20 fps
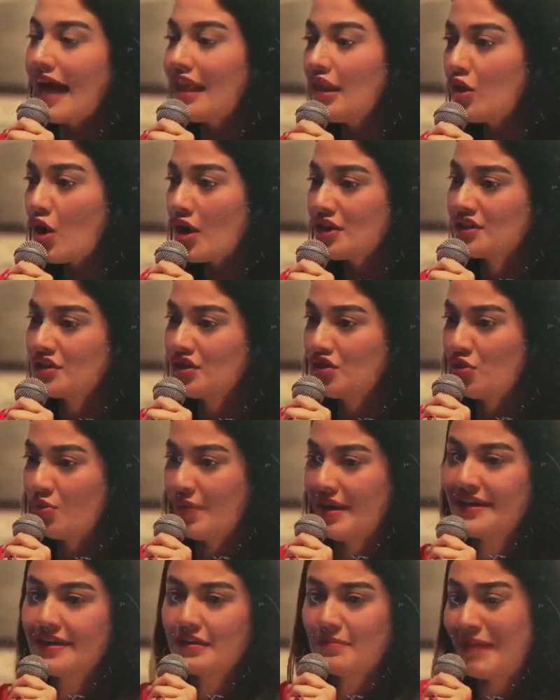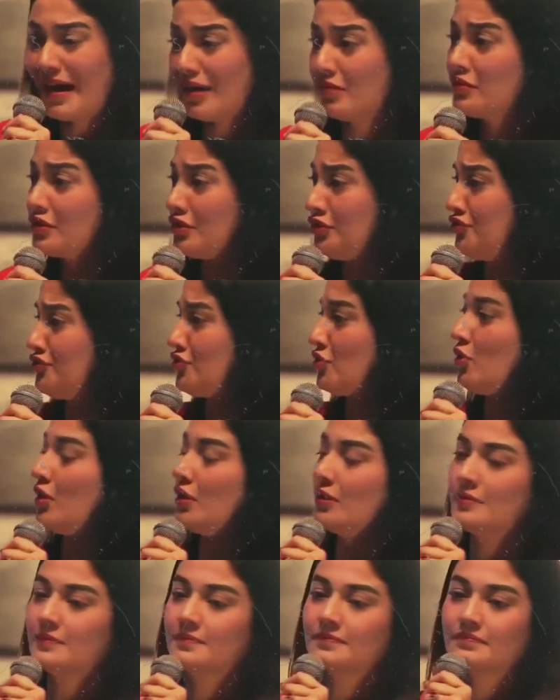I lost urinary bowel
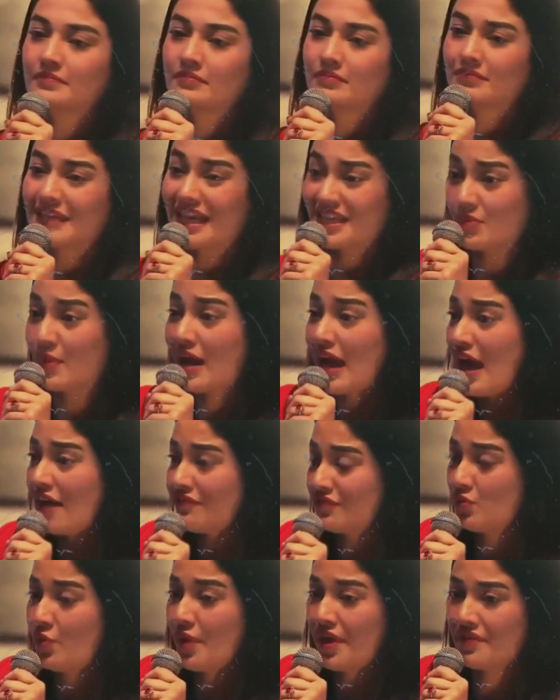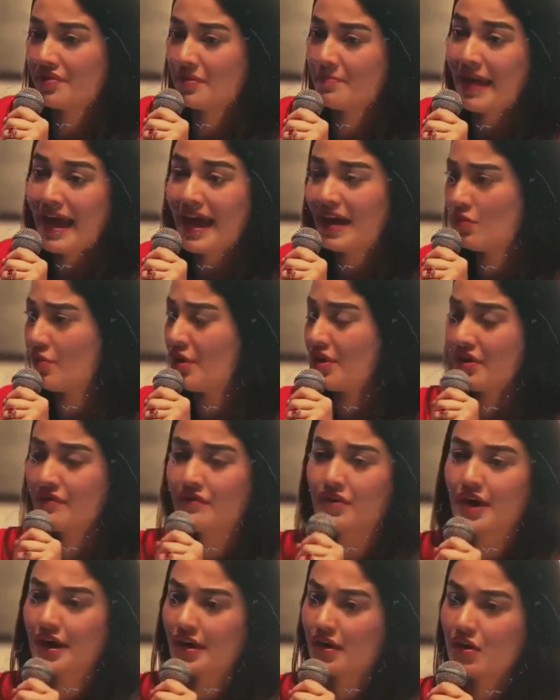control. That's why I have to wear the bag
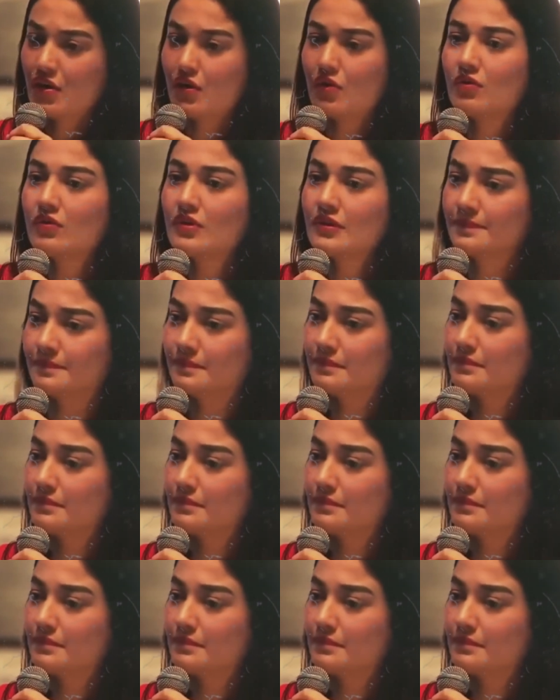wherever I go.